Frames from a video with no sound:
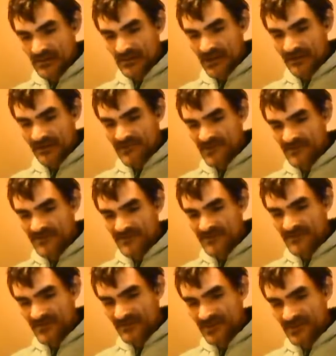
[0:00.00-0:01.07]
Laptop's
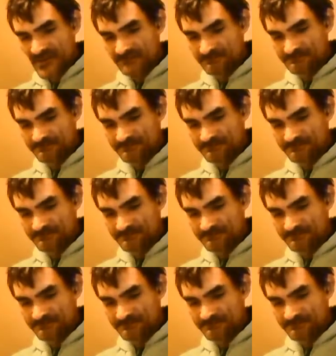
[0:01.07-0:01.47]
on my bed.